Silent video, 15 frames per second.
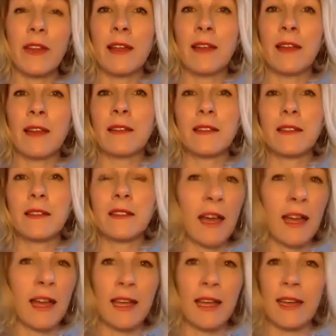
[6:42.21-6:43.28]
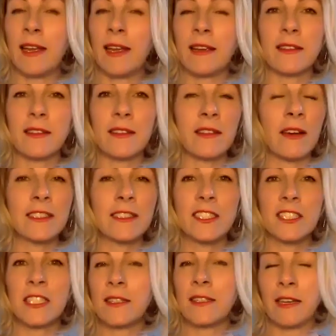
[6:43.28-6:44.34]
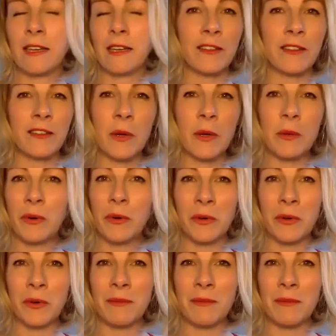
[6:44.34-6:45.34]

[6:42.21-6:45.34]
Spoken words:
and diet and exercise, geez, they're so important.